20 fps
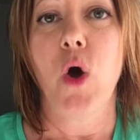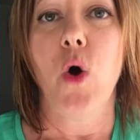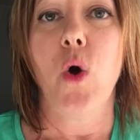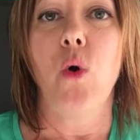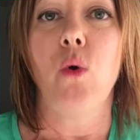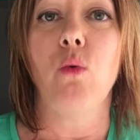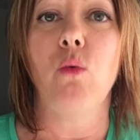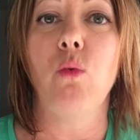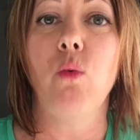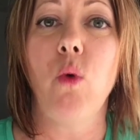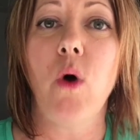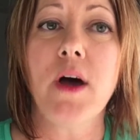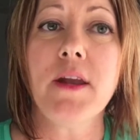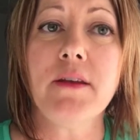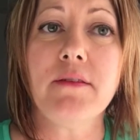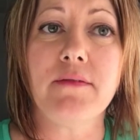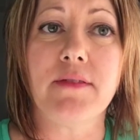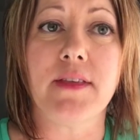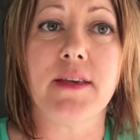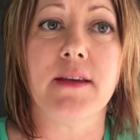One
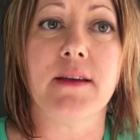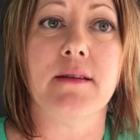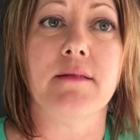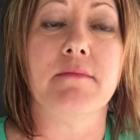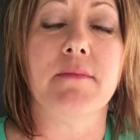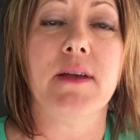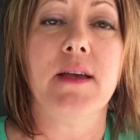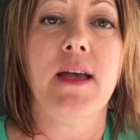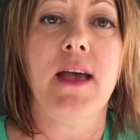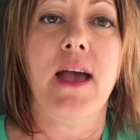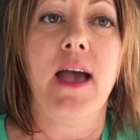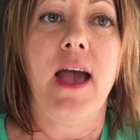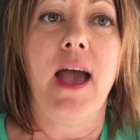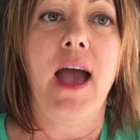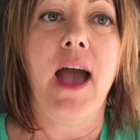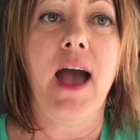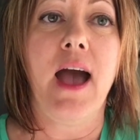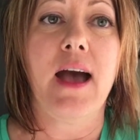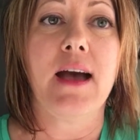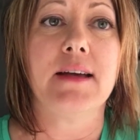of them
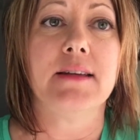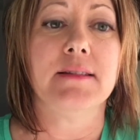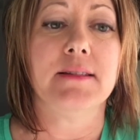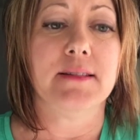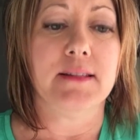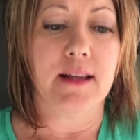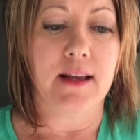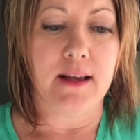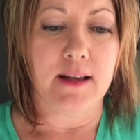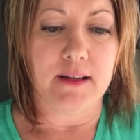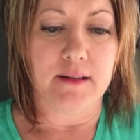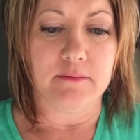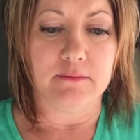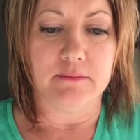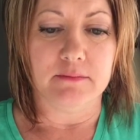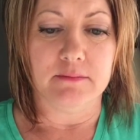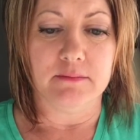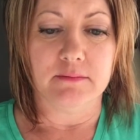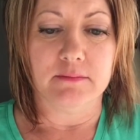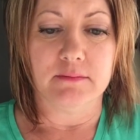is
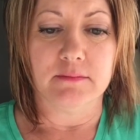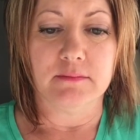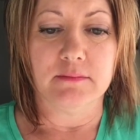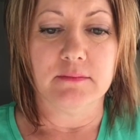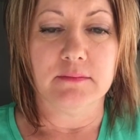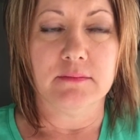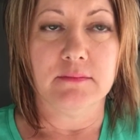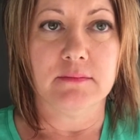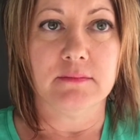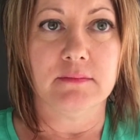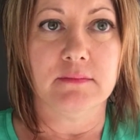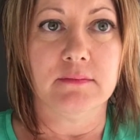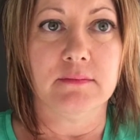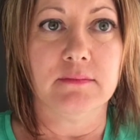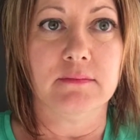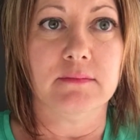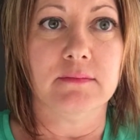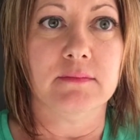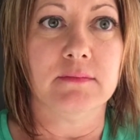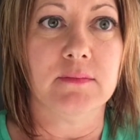an
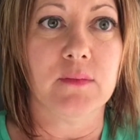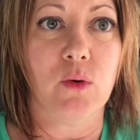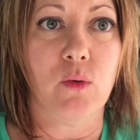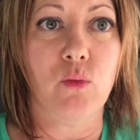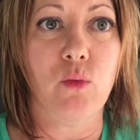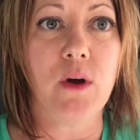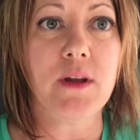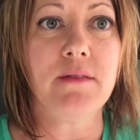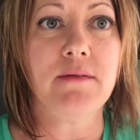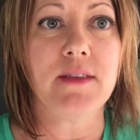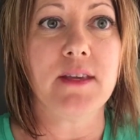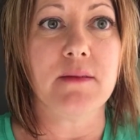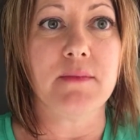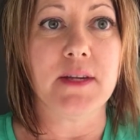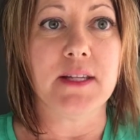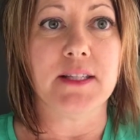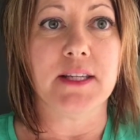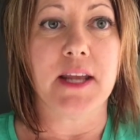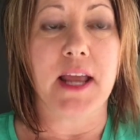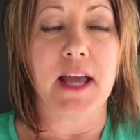
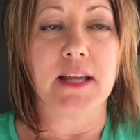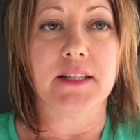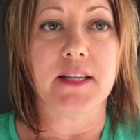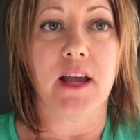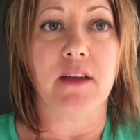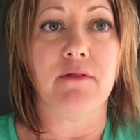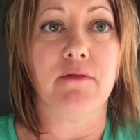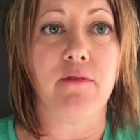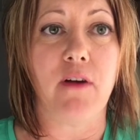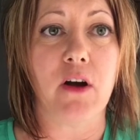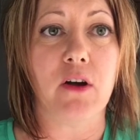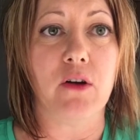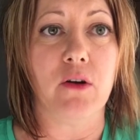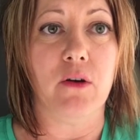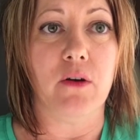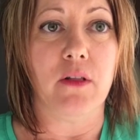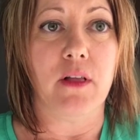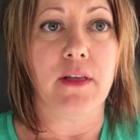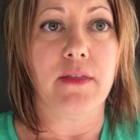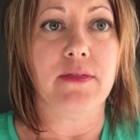
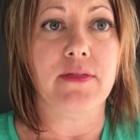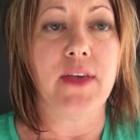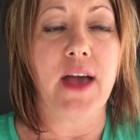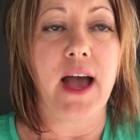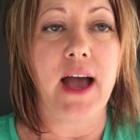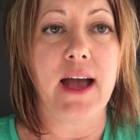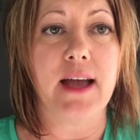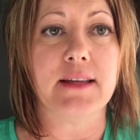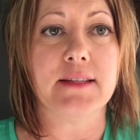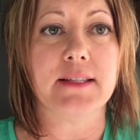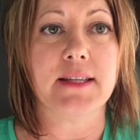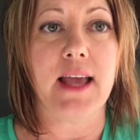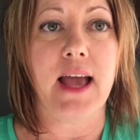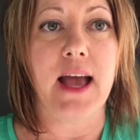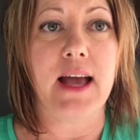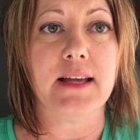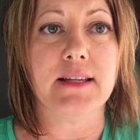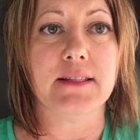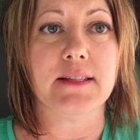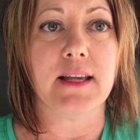antifungal that
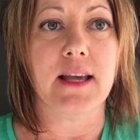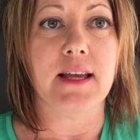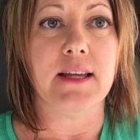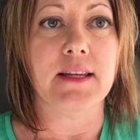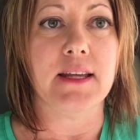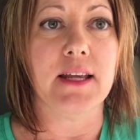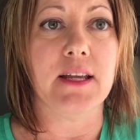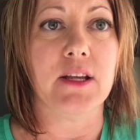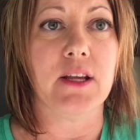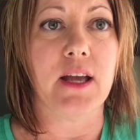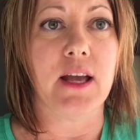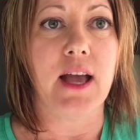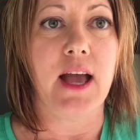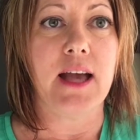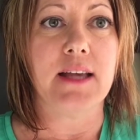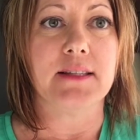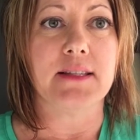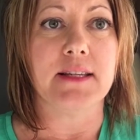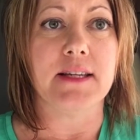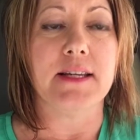has an
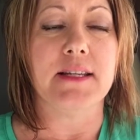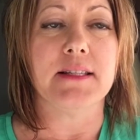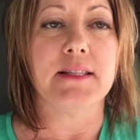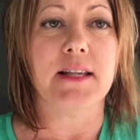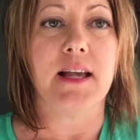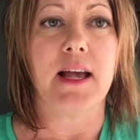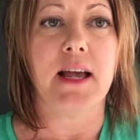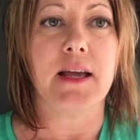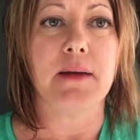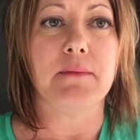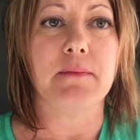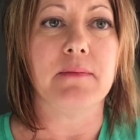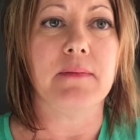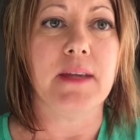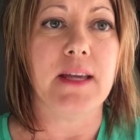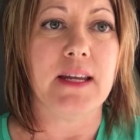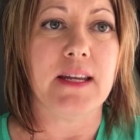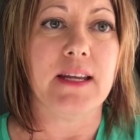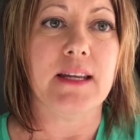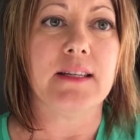enzyme
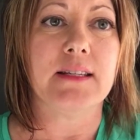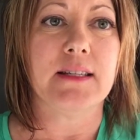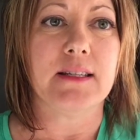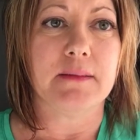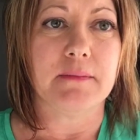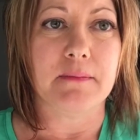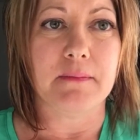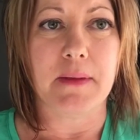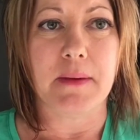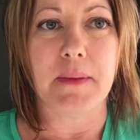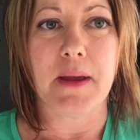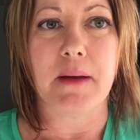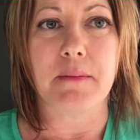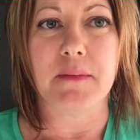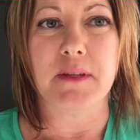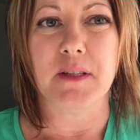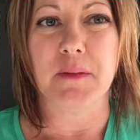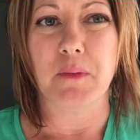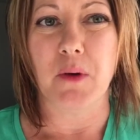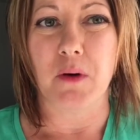in it. Maybe I
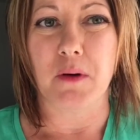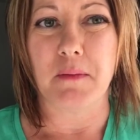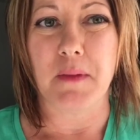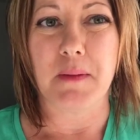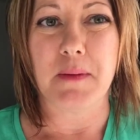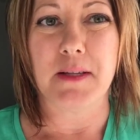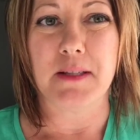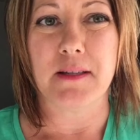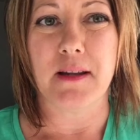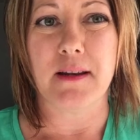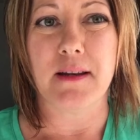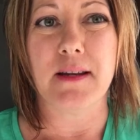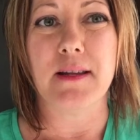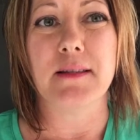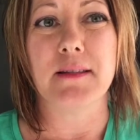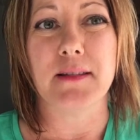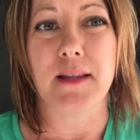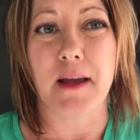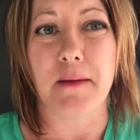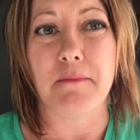misspoke. Maybe it's not an
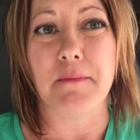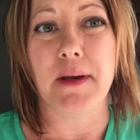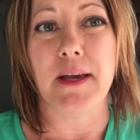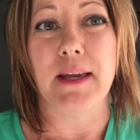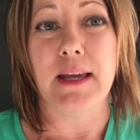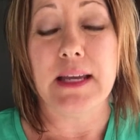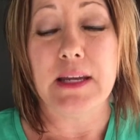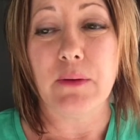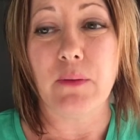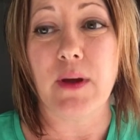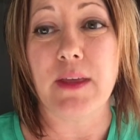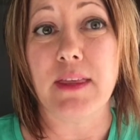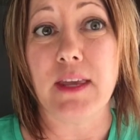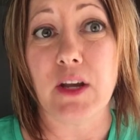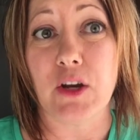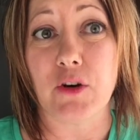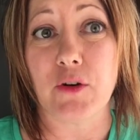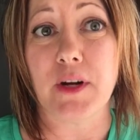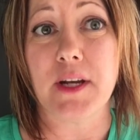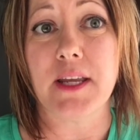enzyme, but anyway, the
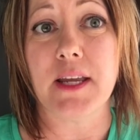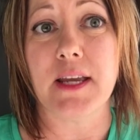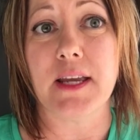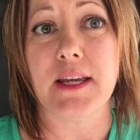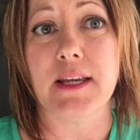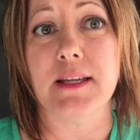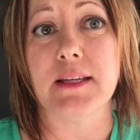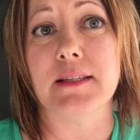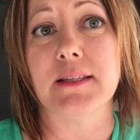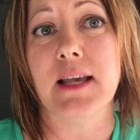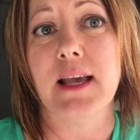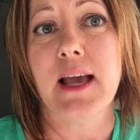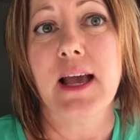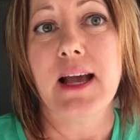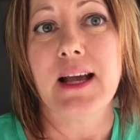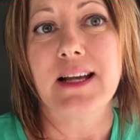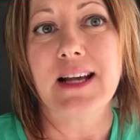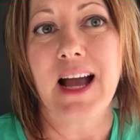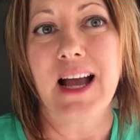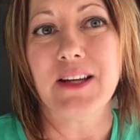ingredient is
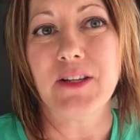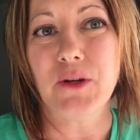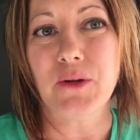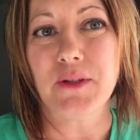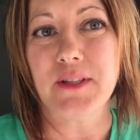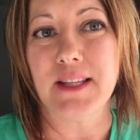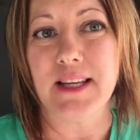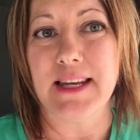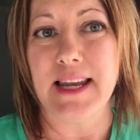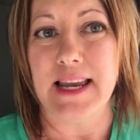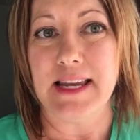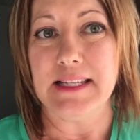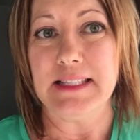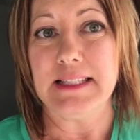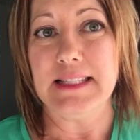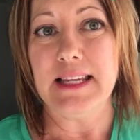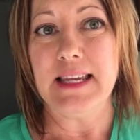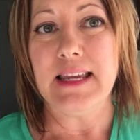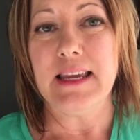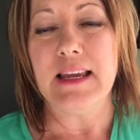
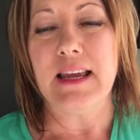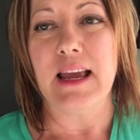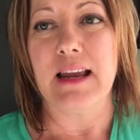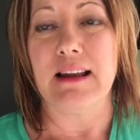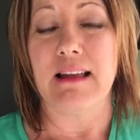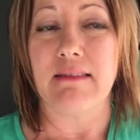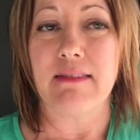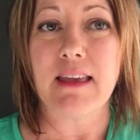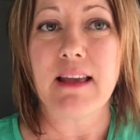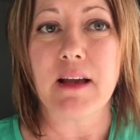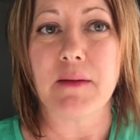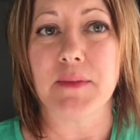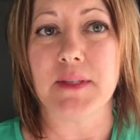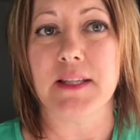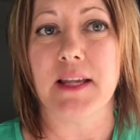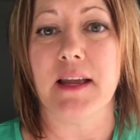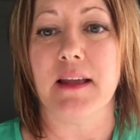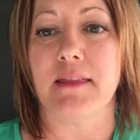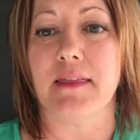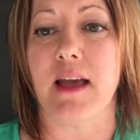chitosanase, and I think I'm
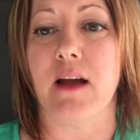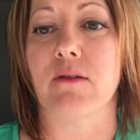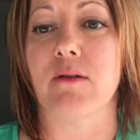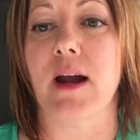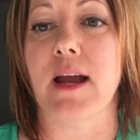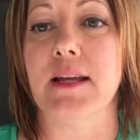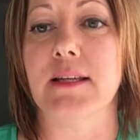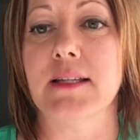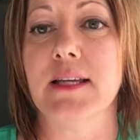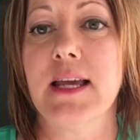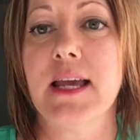saying that right.